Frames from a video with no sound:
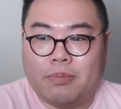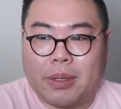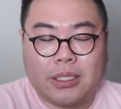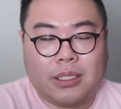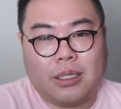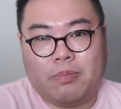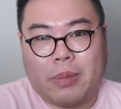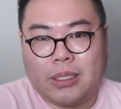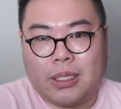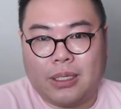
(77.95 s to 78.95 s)

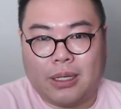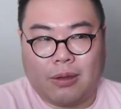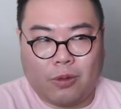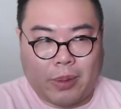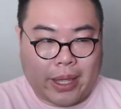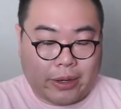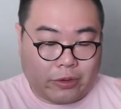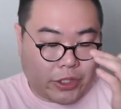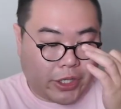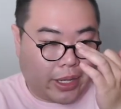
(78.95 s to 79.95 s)
based on a novel by Henry
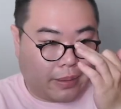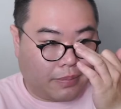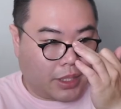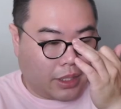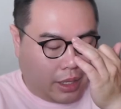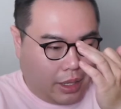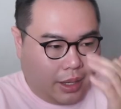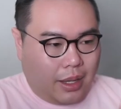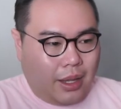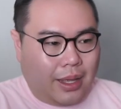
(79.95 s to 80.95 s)
James.
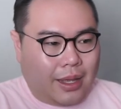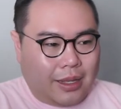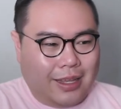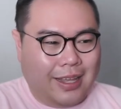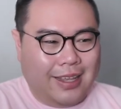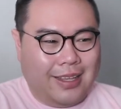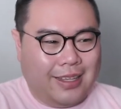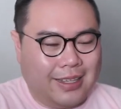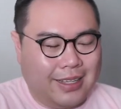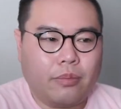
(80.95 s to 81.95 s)

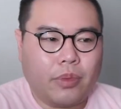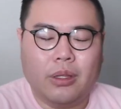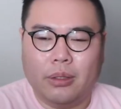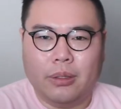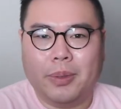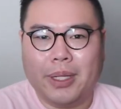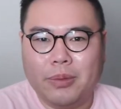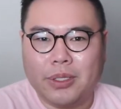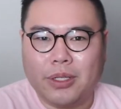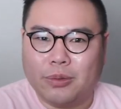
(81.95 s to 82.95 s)
the play was
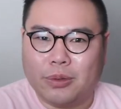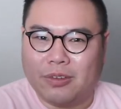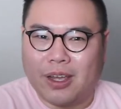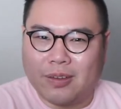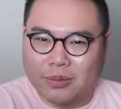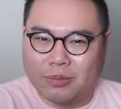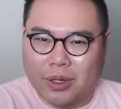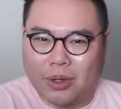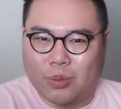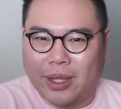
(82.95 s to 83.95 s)
also revived in
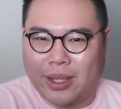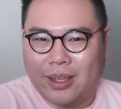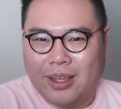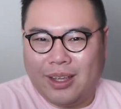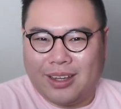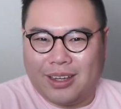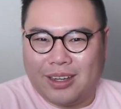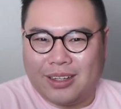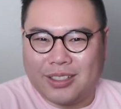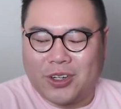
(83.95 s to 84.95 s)
Broadway,
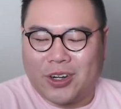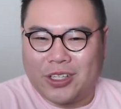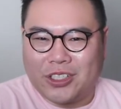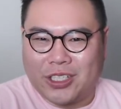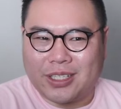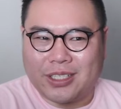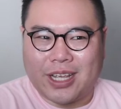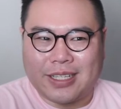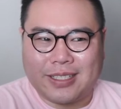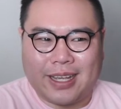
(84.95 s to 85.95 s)
starring Jessica
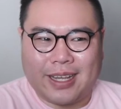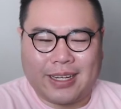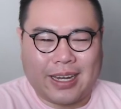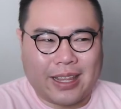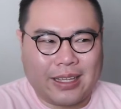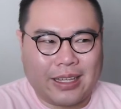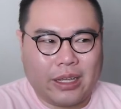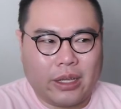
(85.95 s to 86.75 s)
Chastain, and I think